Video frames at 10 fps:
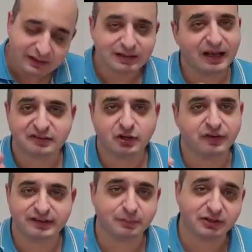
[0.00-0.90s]
Last two
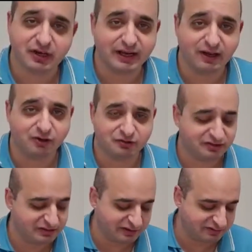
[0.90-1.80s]
things I'm going to try are
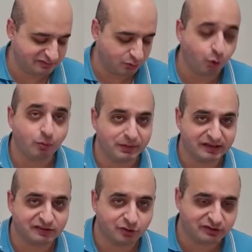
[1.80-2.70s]
just their
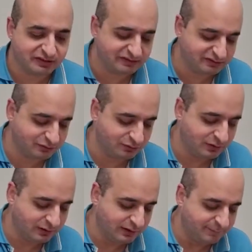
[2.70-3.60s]
homemade sauces,
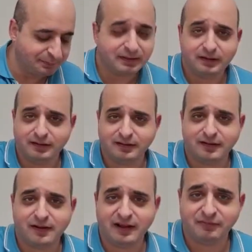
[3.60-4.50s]
so
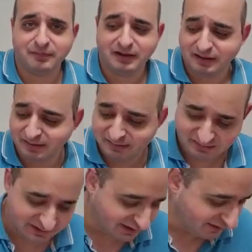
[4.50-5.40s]
if my
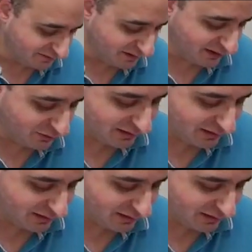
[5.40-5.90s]
sticky hands can now